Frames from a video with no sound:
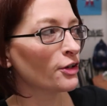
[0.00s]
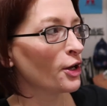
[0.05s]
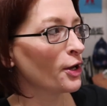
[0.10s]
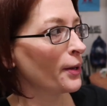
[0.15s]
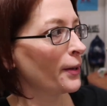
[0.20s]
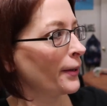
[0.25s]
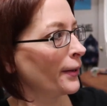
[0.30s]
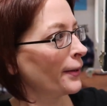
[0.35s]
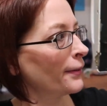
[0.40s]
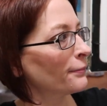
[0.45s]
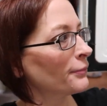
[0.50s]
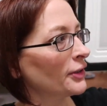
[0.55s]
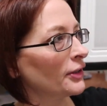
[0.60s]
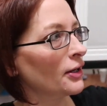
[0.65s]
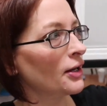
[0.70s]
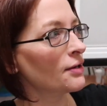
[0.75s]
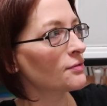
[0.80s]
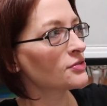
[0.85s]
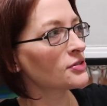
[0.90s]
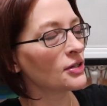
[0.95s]
I'm gonna
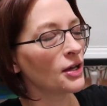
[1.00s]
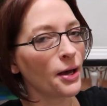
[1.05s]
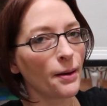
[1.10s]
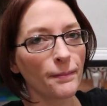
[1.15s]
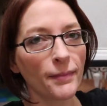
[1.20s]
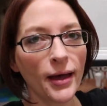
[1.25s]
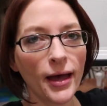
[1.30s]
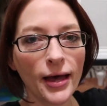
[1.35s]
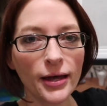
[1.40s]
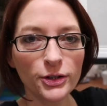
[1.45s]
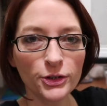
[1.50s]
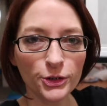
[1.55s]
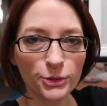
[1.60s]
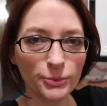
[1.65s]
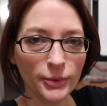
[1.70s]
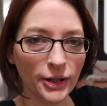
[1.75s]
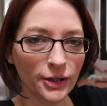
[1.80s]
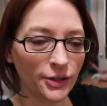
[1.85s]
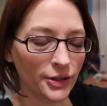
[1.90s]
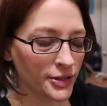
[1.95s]
have some
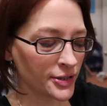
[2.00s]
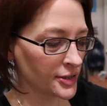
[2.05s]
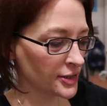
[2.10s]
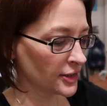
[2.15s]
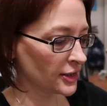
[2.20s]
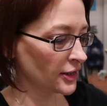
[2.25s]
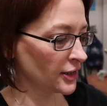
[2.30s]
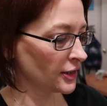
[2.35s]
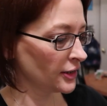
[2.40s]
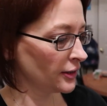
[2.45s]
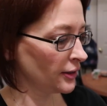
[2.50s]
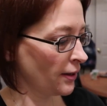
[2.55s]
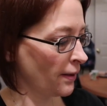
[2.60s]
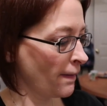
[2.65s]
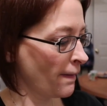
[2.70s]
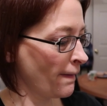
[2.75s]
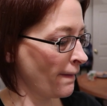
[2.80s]
elderberry tea.